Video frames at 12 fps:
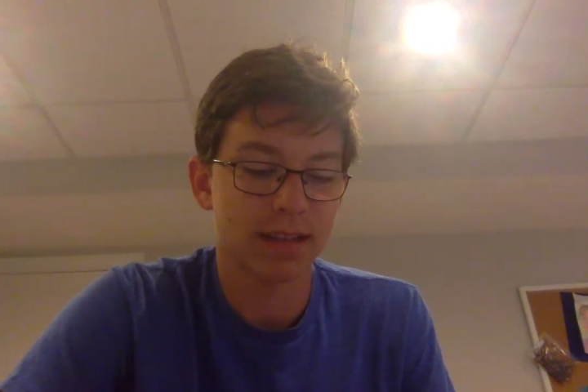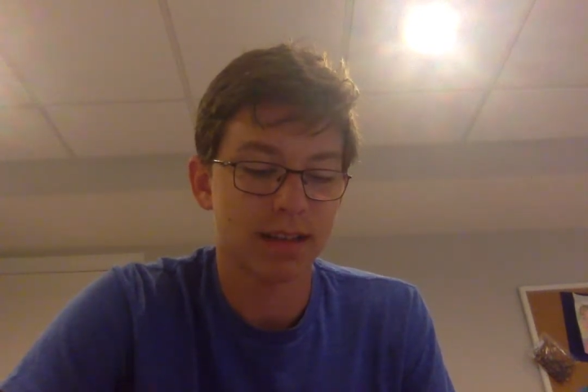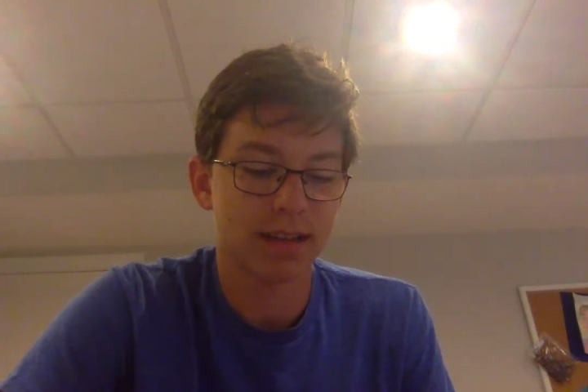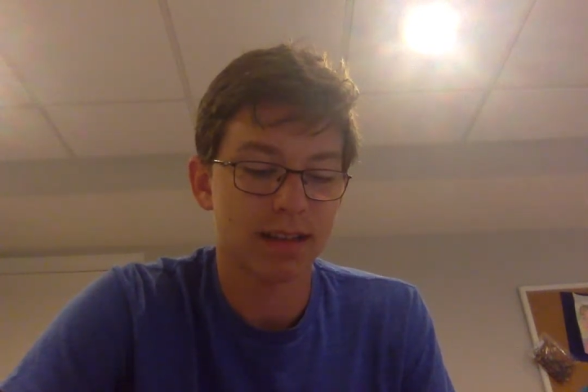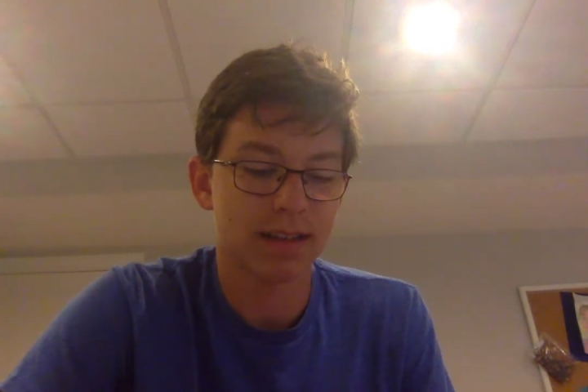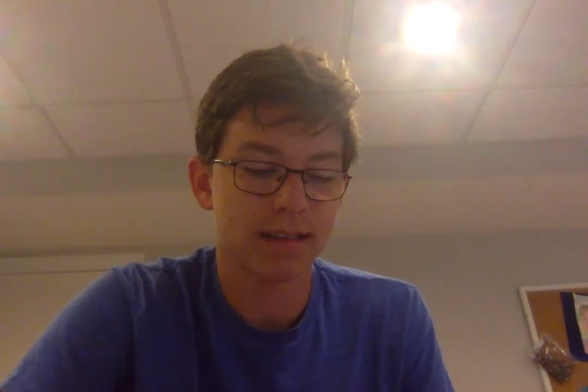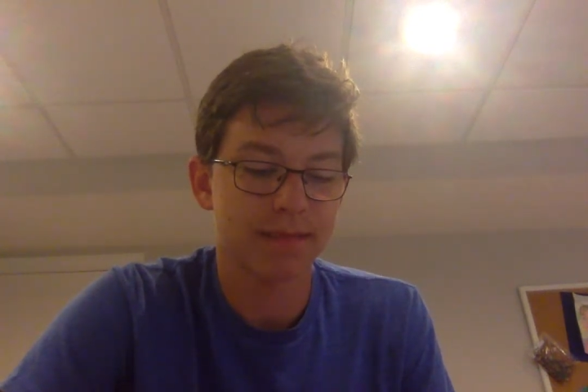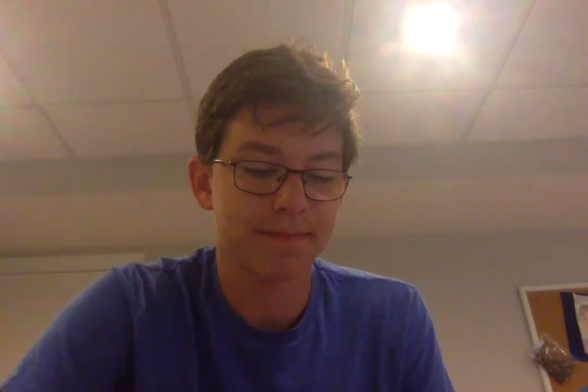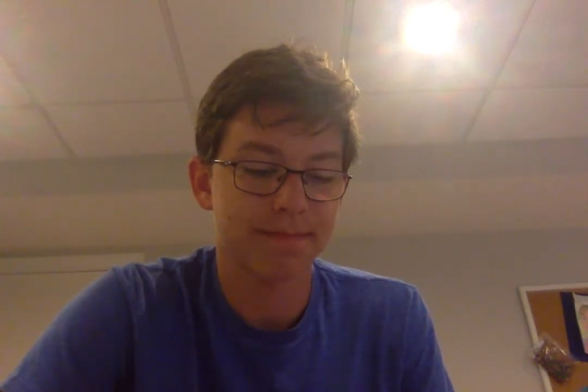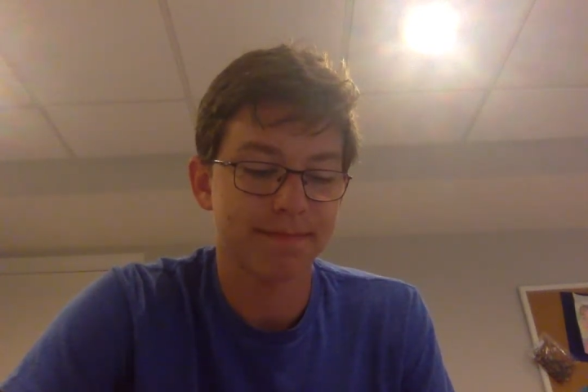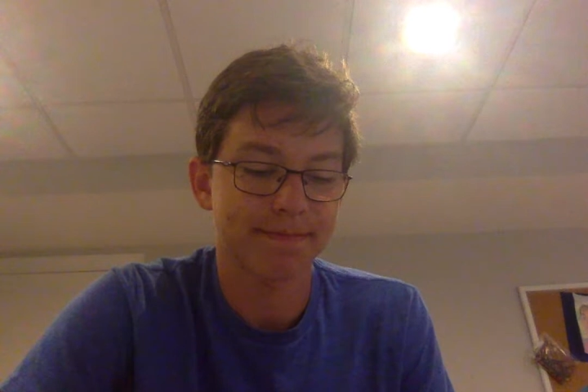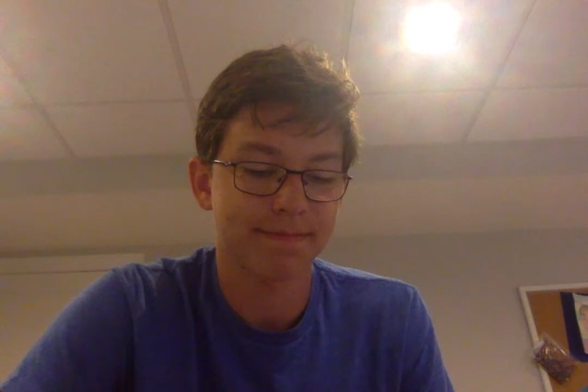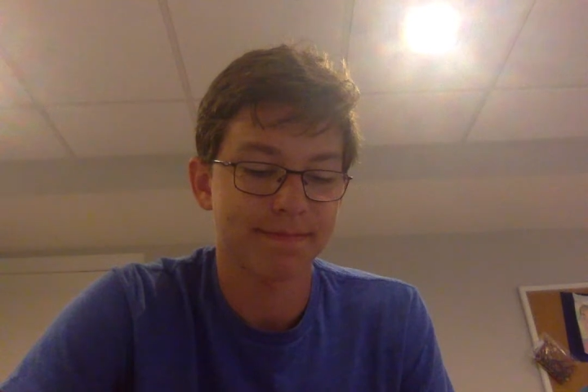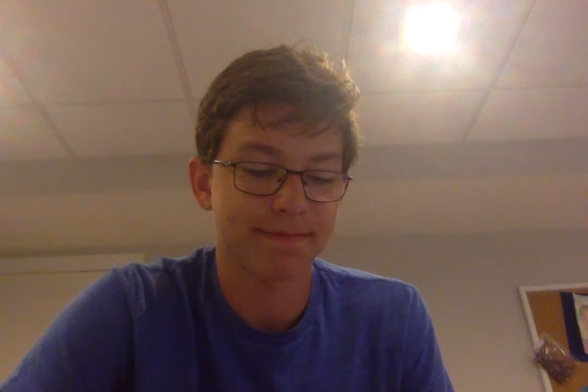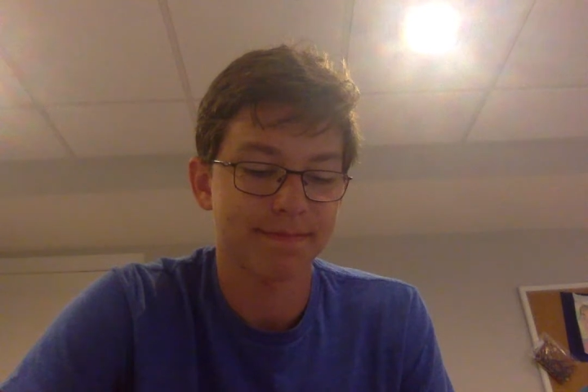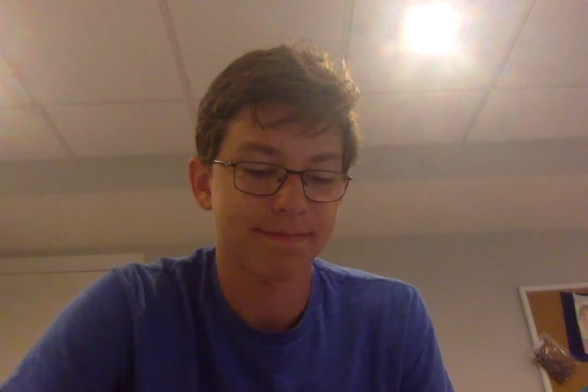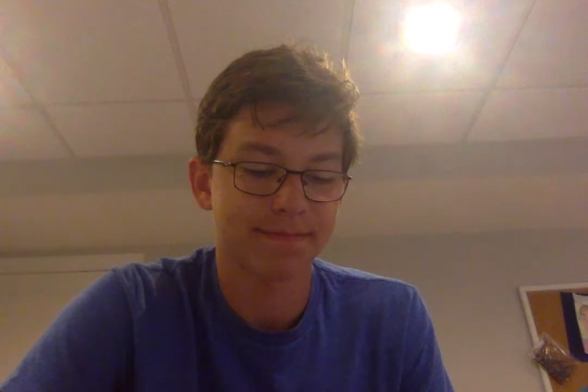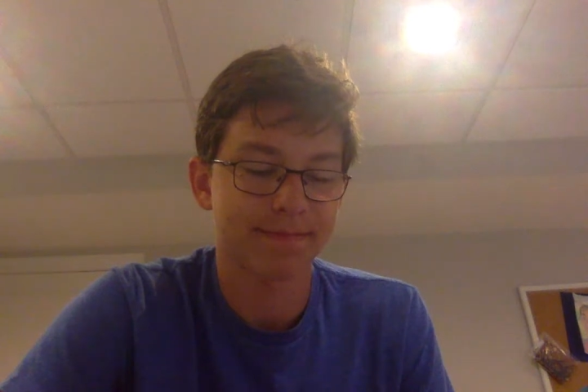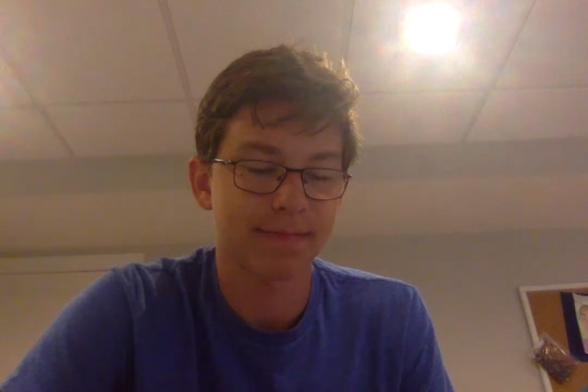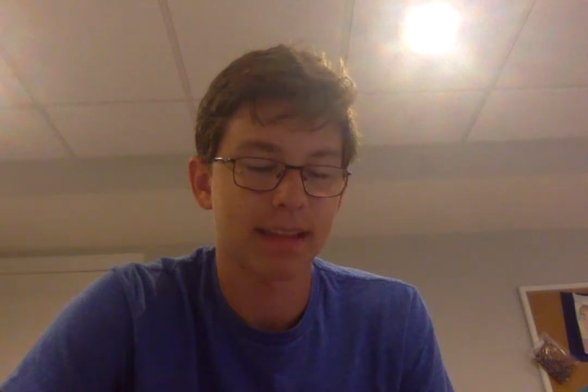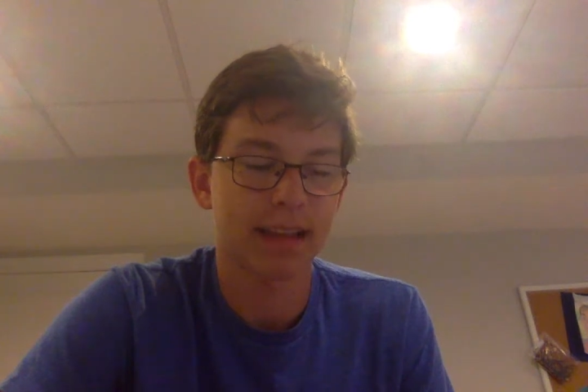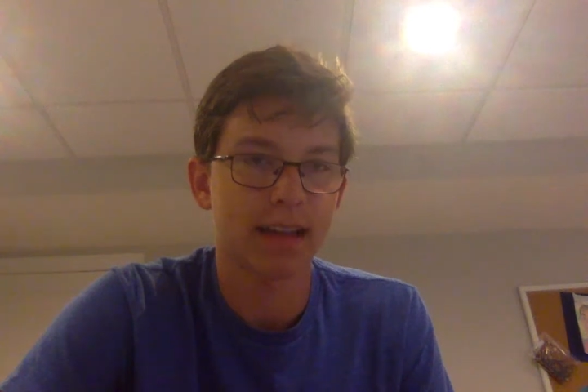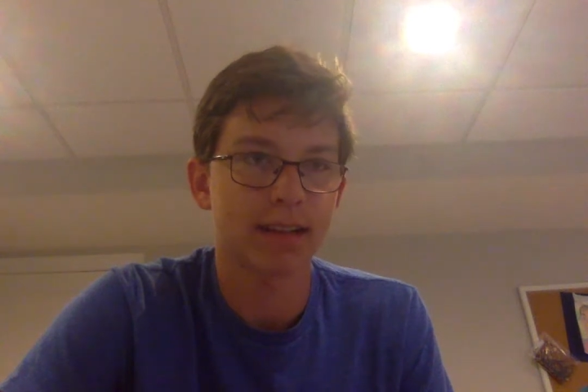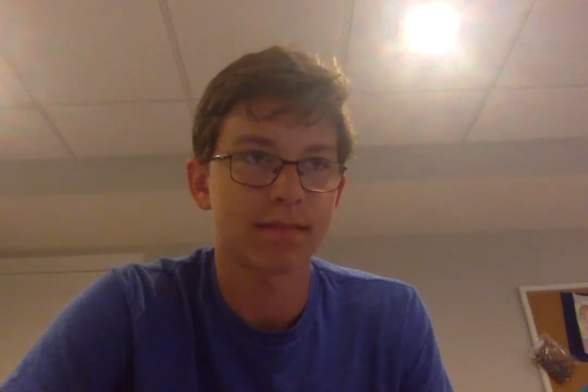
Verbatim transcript: Uh, yeah.